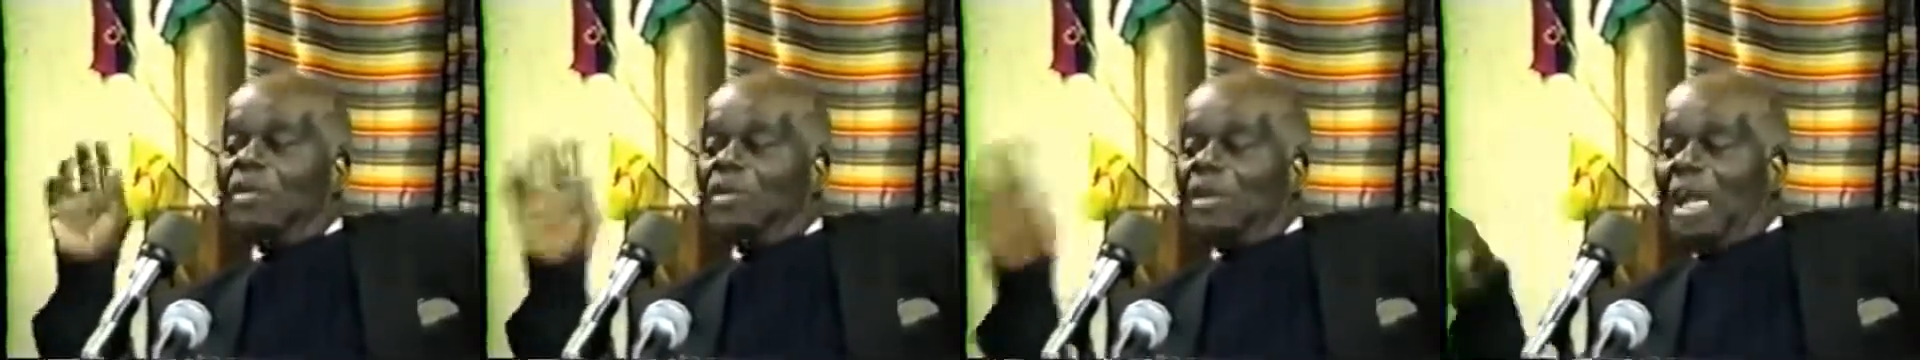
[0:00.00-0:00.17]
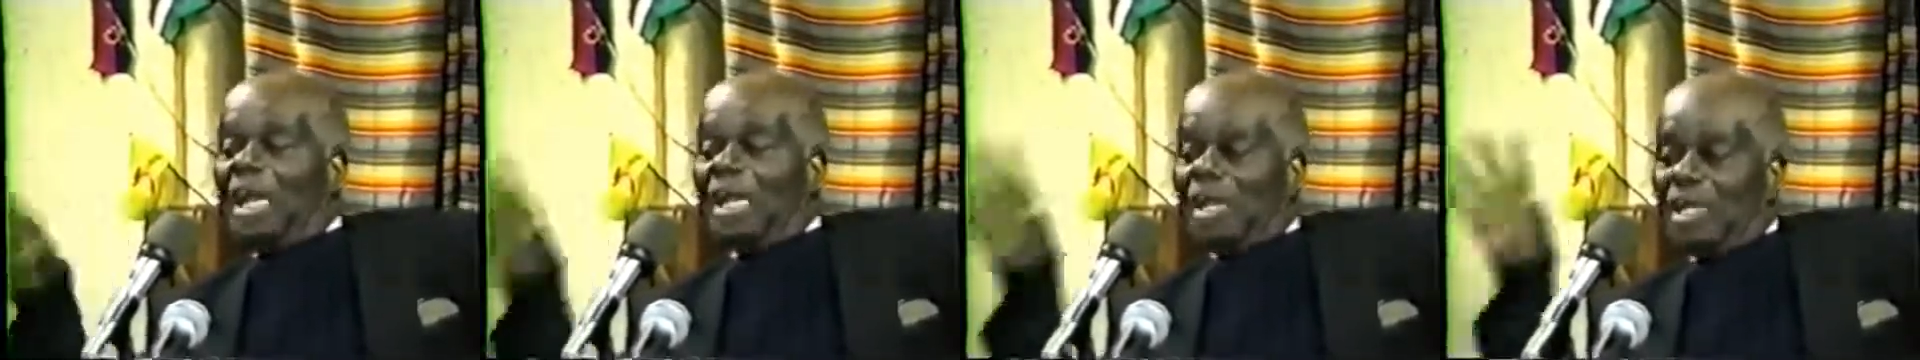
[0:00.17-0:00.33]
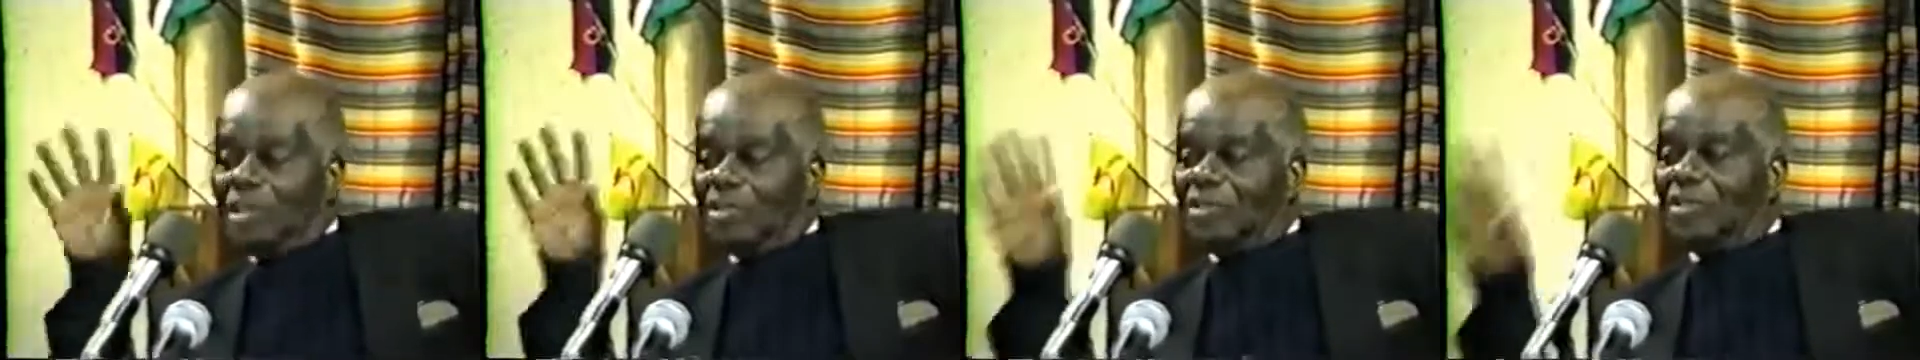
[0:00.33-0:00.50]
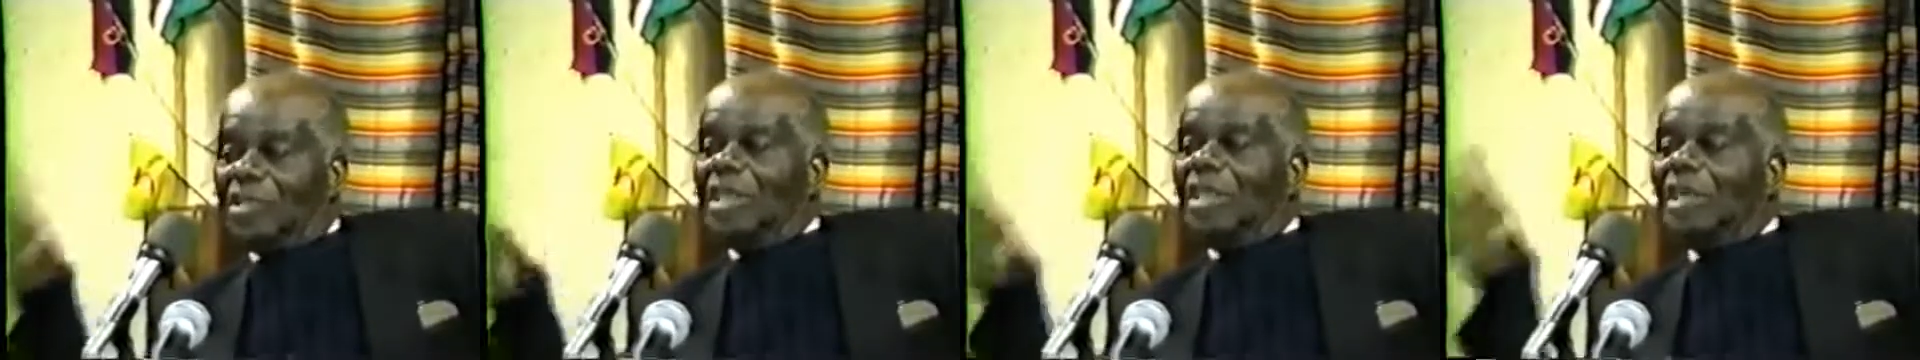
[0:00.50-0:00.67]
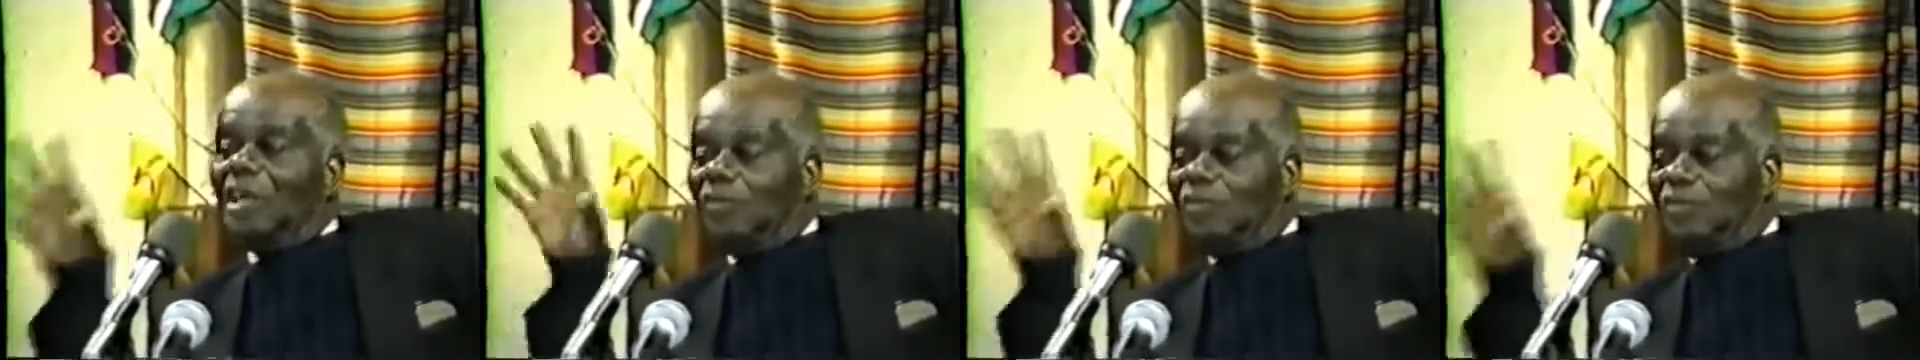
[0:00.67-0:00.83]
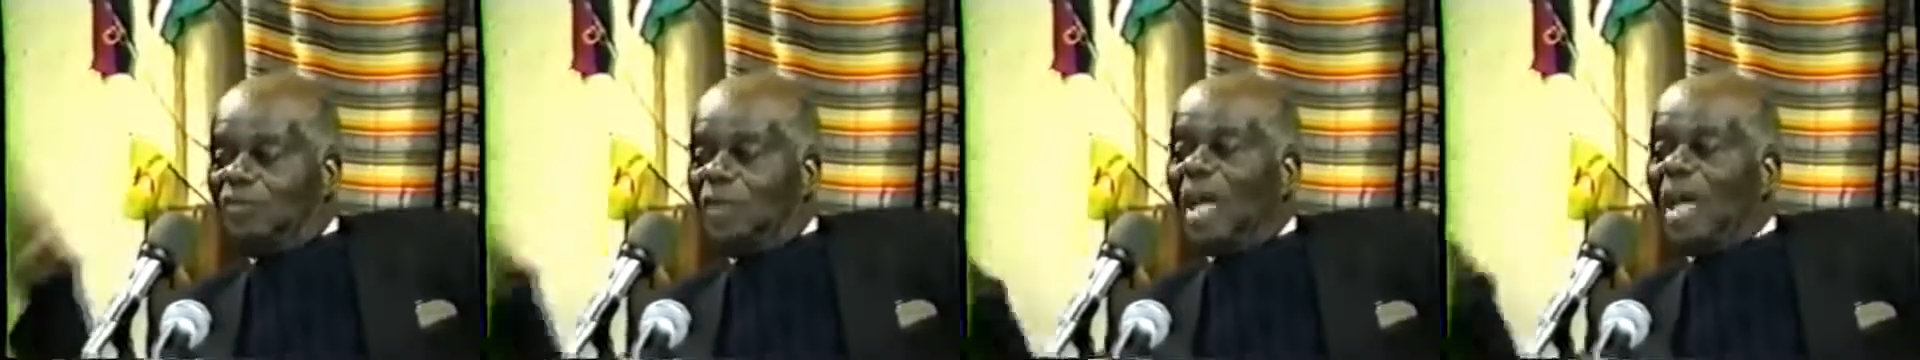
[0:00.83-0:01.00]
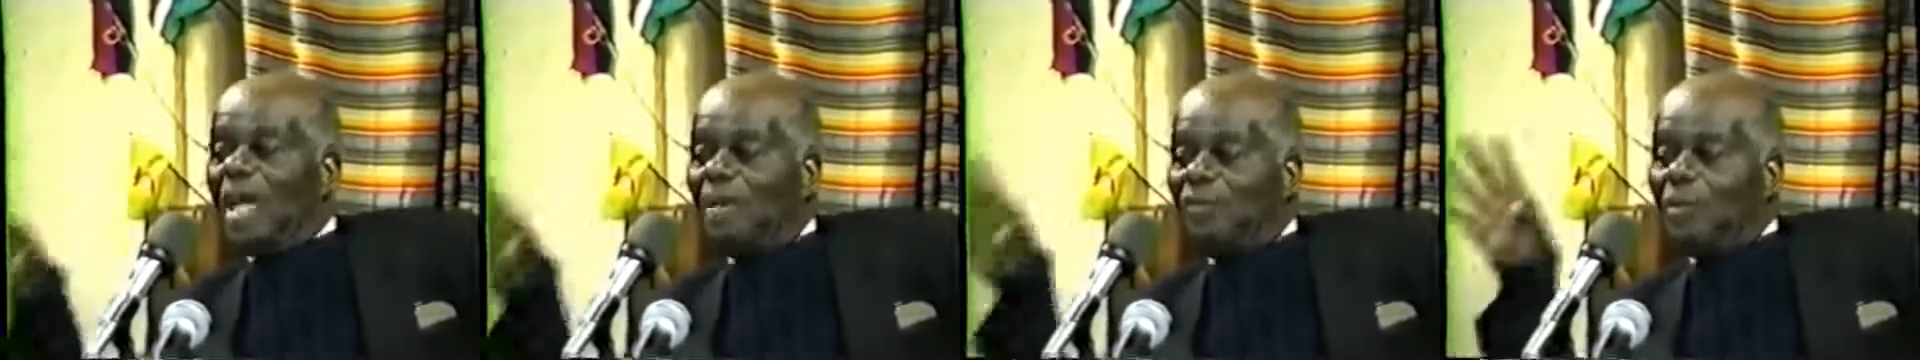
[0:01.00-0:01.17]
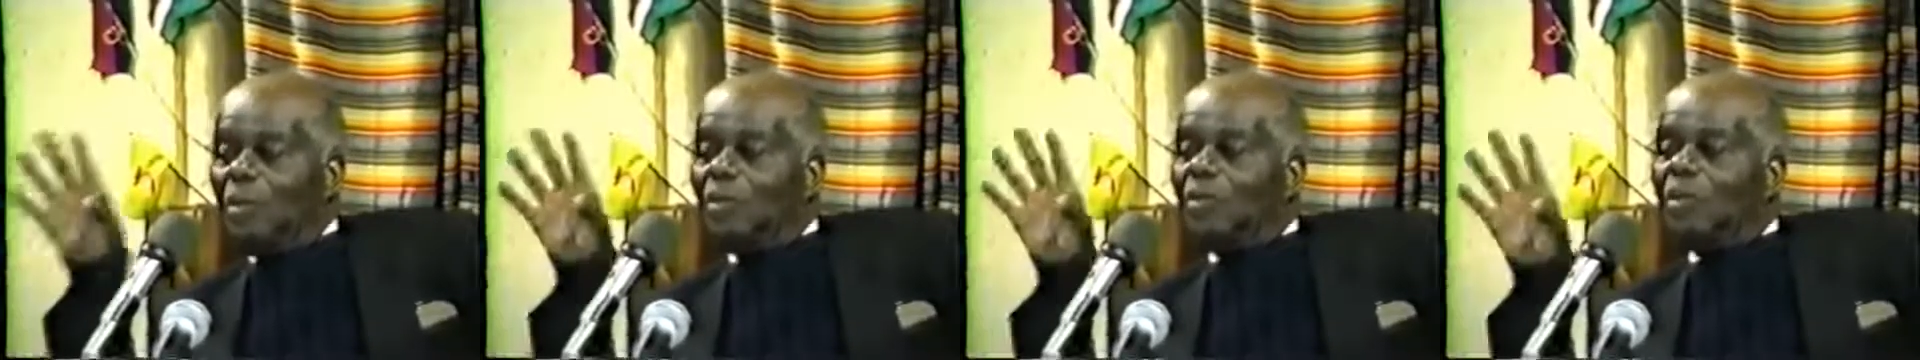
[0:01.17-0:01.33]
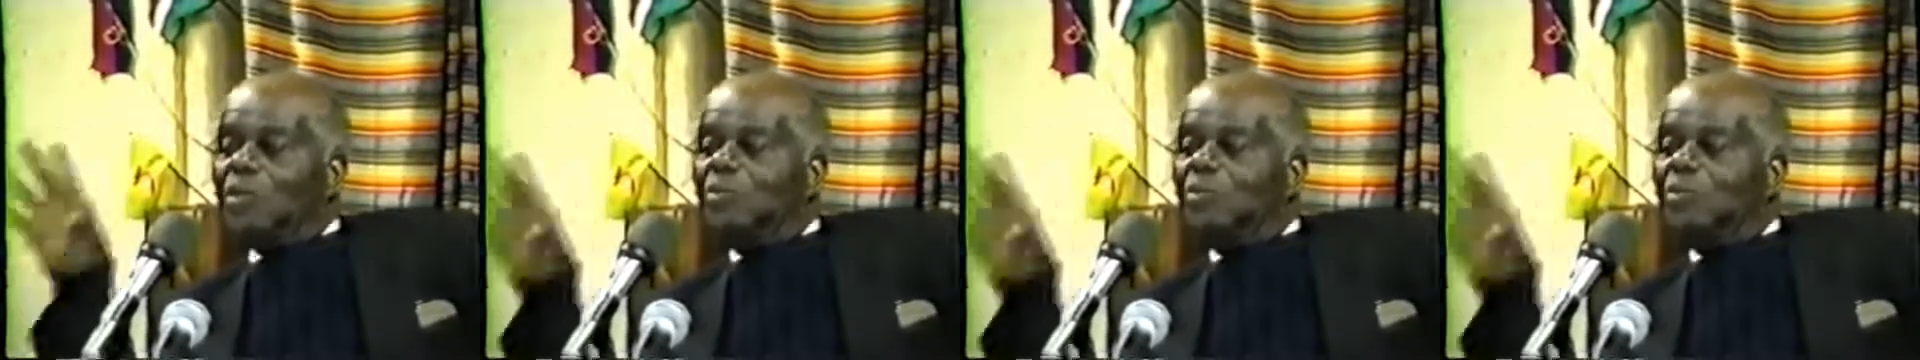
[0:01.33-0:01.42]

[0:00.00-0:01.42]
Not a single family